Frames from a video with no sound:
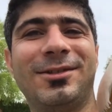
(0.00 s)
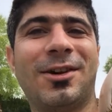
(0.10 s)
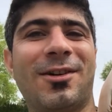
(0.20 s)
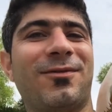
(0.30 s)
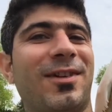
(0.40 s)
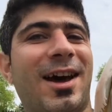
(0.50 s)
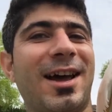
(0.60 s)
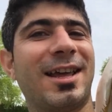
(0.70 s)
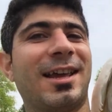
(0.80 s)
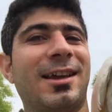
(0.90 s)
no
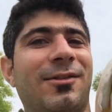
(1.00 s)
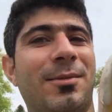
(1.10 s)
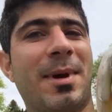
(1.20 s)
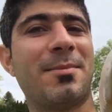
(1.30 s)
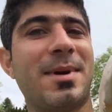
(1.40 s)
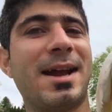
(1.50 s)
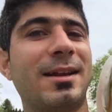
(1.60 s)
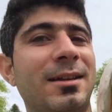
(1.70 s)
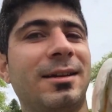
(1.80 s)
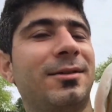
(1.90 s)
flying. Remember?
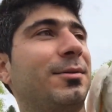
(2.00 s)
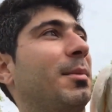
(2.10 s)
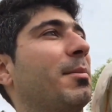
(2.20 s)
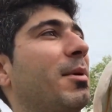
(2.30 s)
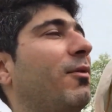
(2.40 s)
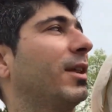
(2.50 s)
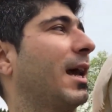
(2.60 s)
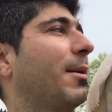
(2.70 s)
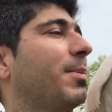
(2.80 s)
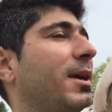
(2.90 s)
Remember what
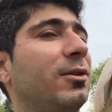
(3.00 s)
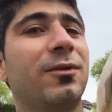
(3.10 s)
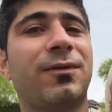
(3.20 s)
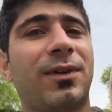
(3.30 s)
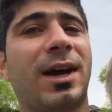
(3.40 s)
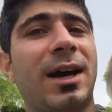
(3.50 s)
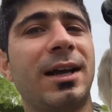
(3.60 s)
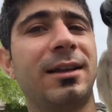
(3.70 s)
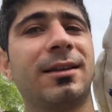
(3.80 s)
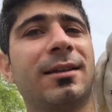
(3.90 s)
happened? You fly?
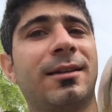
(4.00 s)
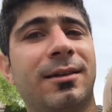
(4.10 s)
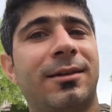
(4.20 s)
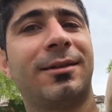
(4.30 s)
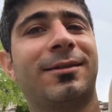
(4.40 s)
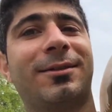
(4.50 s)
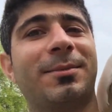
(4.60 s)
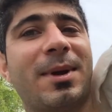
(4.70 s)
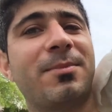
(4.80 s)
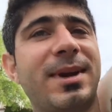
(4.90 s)

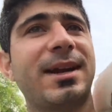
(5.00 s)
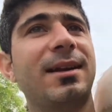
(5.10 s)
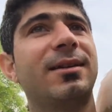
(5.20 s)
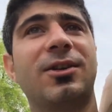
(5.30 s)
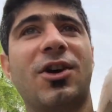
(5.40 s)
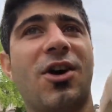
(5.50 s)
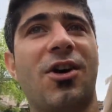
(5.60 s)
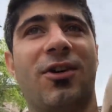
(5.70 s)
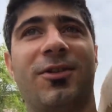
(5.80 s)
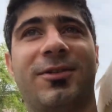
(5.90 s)
Remember?
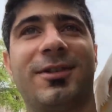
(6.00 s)
No.